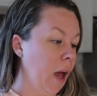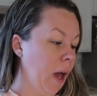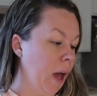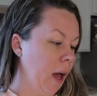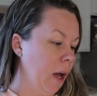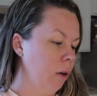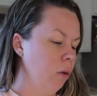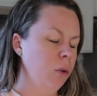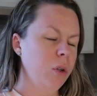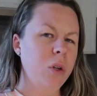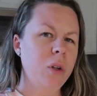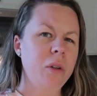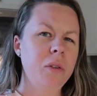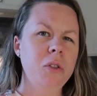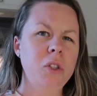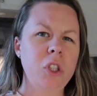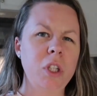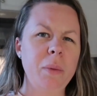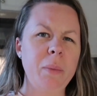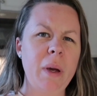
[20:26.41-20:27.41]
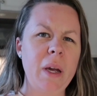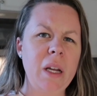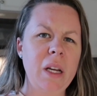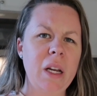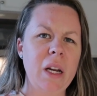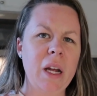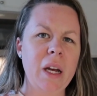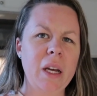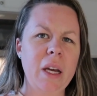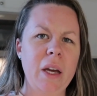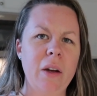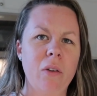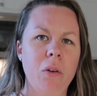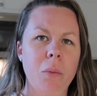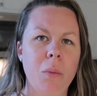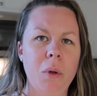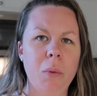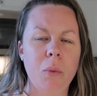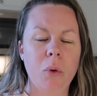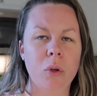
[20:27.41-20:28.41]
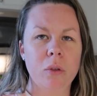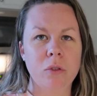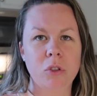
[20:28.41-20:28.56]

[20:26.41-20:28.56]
I don't know if she made it. I can't remember